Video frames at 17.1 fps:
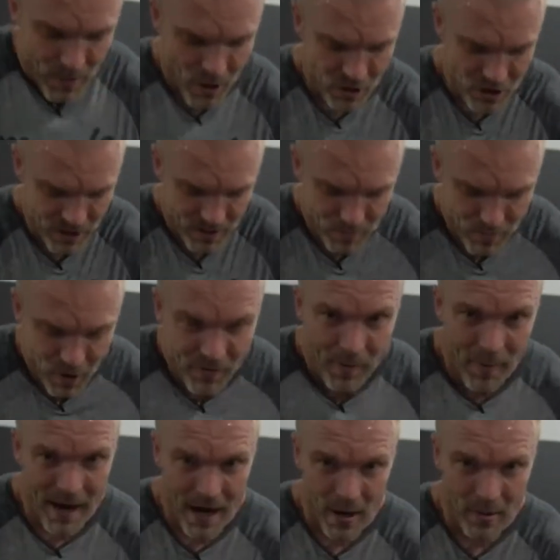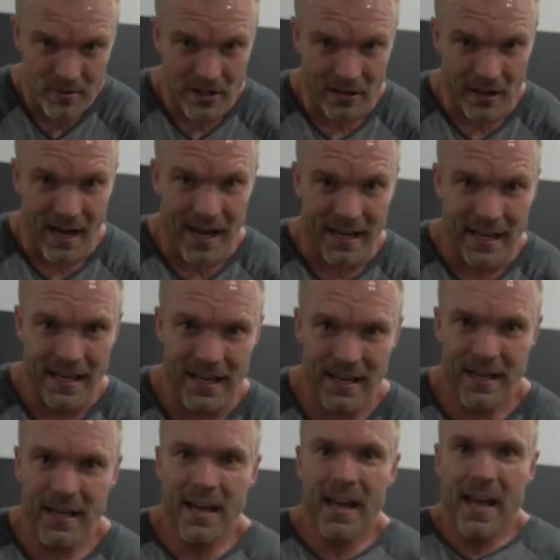motion moving my arms a lot.
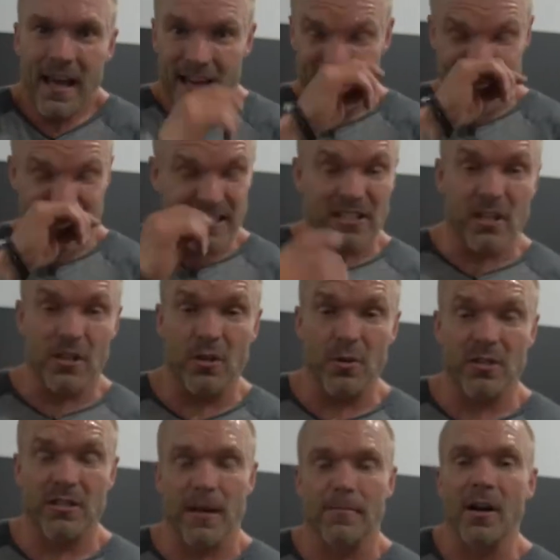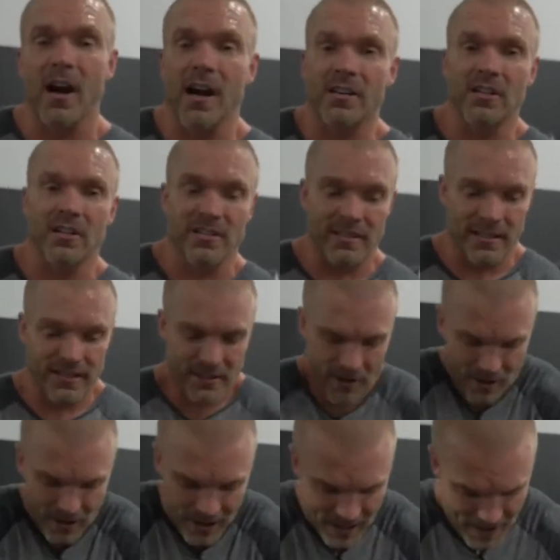And it's easy to do subconsciously.
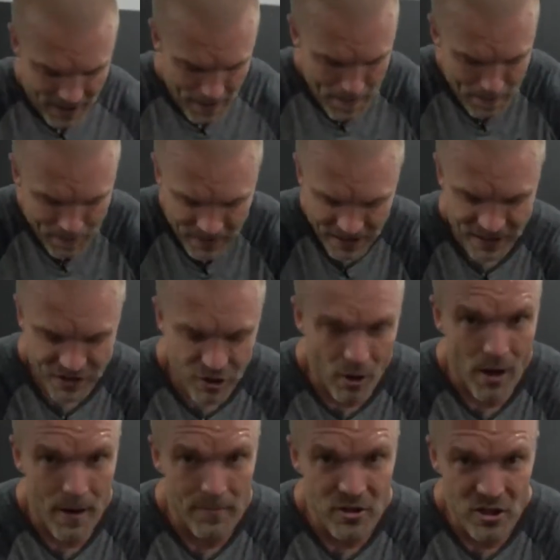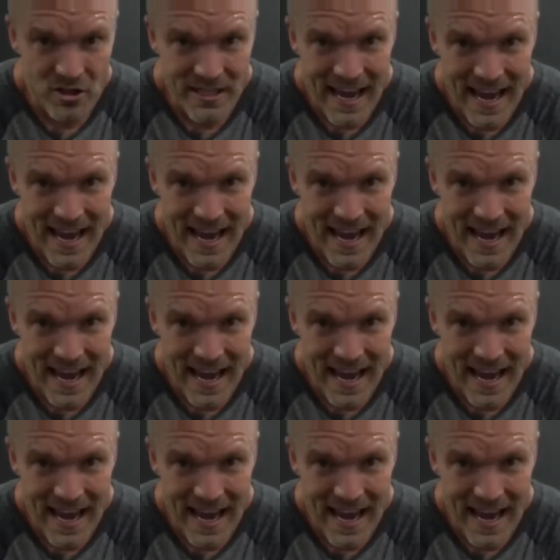So let your arms just